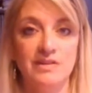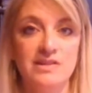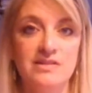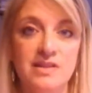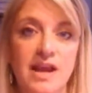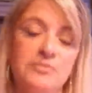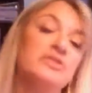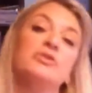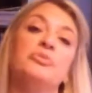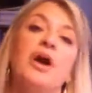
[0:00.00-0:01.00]
This is an
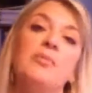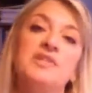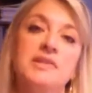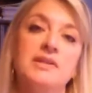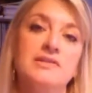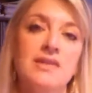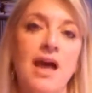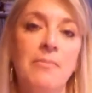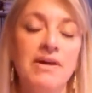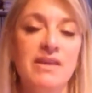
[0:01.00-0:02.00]
absolute promise. It is
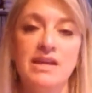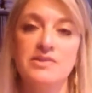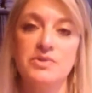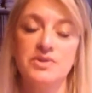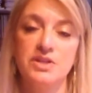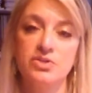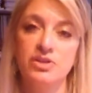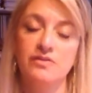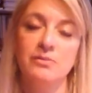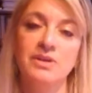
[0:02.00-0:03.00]
not by the answers that you
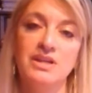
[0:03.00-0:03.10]
give them.